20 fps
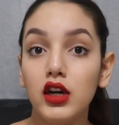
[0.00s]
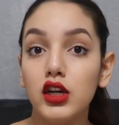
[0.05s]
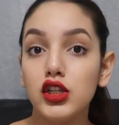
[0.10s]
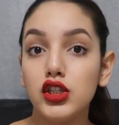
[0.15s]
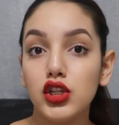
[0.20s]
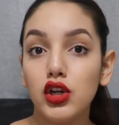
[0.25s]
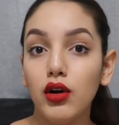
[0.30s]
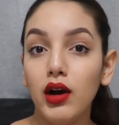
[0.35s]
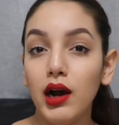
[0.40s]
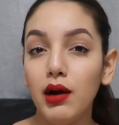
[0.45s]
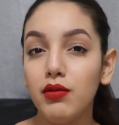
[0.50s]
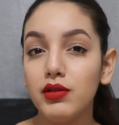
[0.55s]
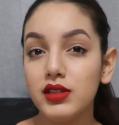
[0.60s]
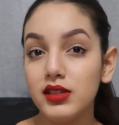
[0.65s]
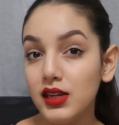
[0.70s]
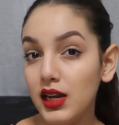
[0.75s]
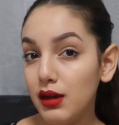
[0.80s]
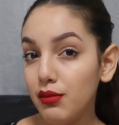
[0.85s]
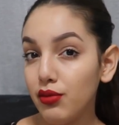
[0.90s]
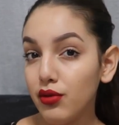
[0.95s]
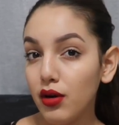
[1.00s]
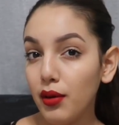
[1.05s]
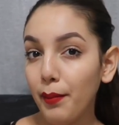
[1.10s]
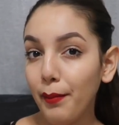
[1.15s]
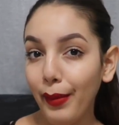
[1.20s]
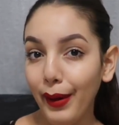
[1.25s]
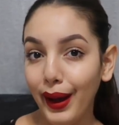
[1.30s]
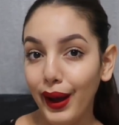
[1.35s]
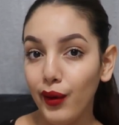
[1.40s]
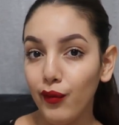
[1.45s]
so I wasn't able to
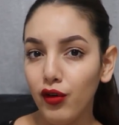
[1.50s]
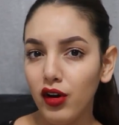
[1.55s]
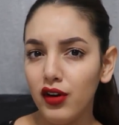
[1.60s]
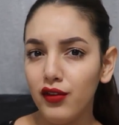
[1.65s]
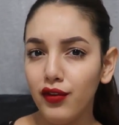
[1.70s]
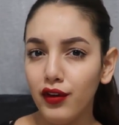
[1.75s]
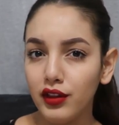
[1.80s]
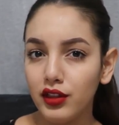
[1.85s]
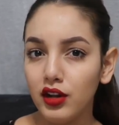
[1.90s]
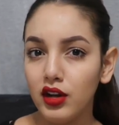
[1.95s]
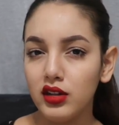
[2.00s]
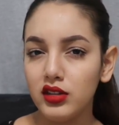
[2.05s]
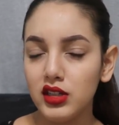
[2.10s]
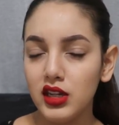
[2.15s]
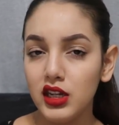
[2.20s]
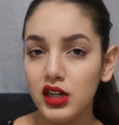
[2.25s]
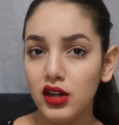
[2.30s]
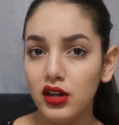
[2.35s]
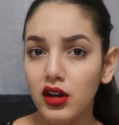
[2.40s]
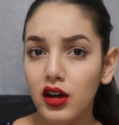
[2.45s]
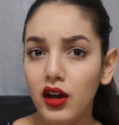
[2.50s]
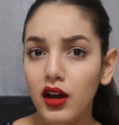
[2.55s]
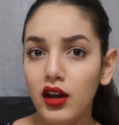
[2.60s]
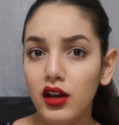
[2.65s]
buy one for $13